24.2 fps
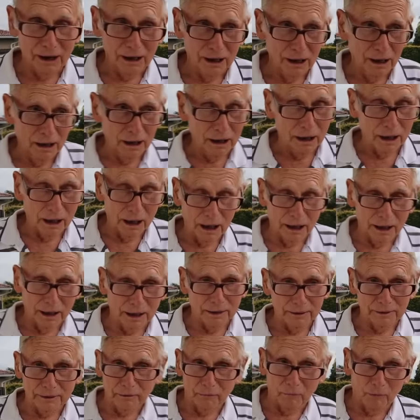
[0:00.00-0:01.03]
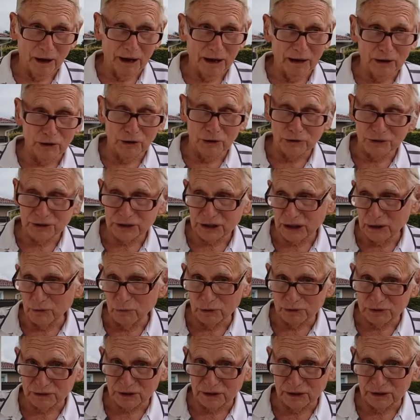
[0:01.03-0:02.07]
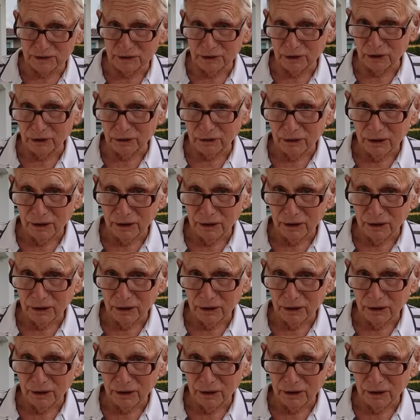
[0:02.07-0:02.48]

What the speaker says: All right. Wait till you see what's in there.